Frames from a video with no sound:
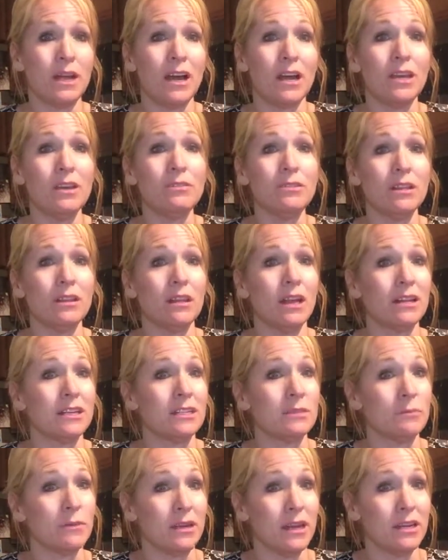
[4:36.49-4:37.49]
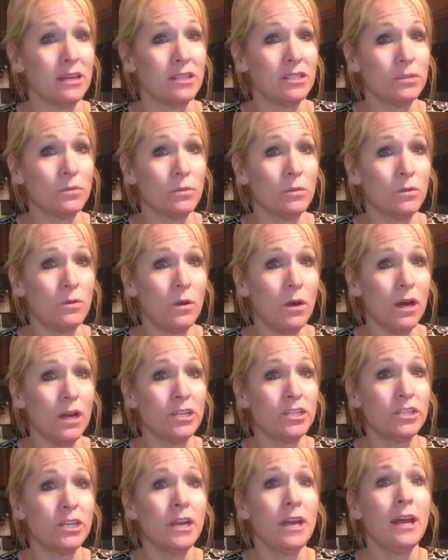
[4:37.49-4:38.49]
I use a lot of spaghetti
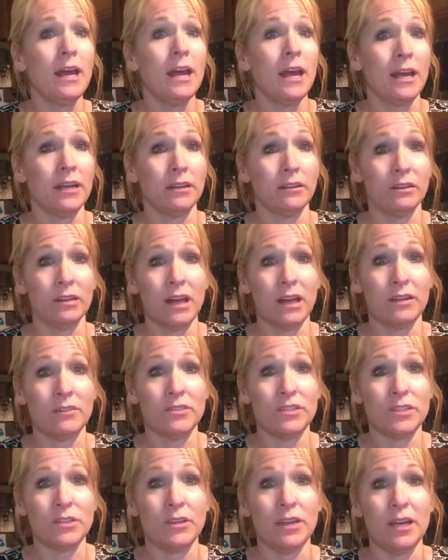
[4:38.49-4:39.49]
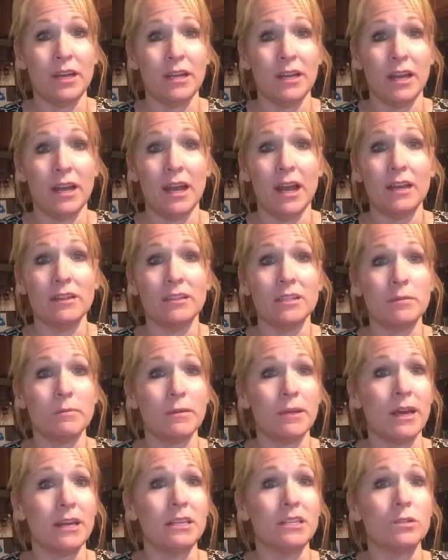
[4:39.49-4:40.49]
squash and a lot of zucchini, and the
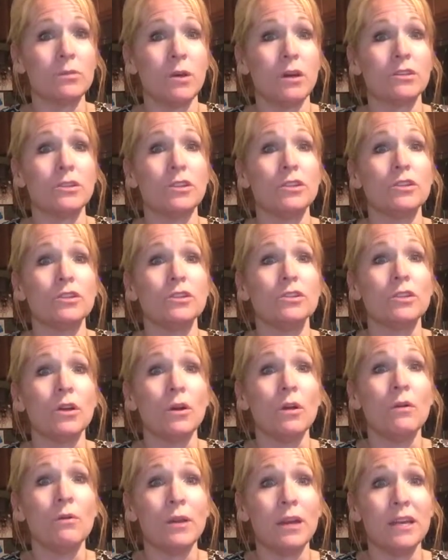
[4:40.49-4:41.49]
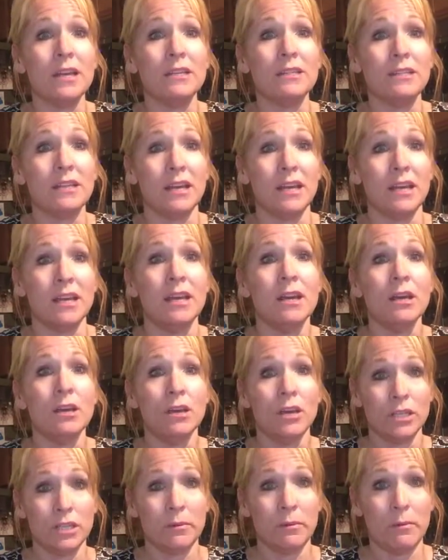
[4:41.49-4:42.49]
spaghetti squash is so easy
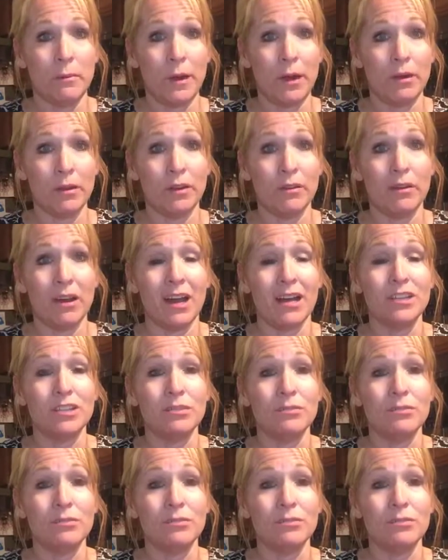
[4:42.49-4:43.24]
to prepare, you guys.